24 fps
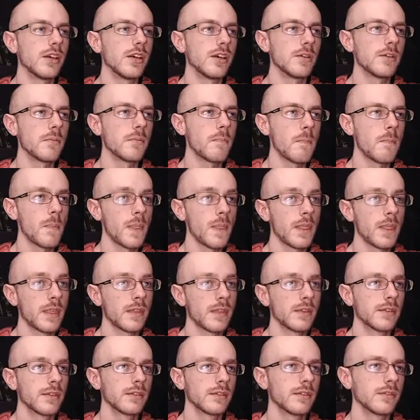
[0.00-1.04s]
hit.
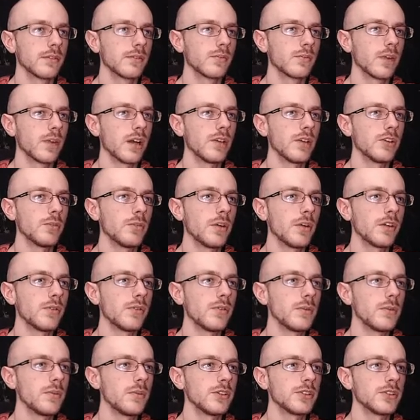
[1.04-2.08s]
Right? No matter who
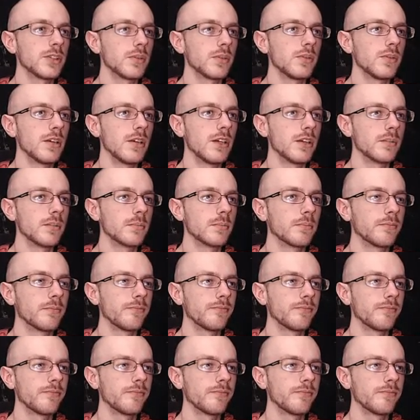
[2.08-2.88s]
he puts there, we hit him.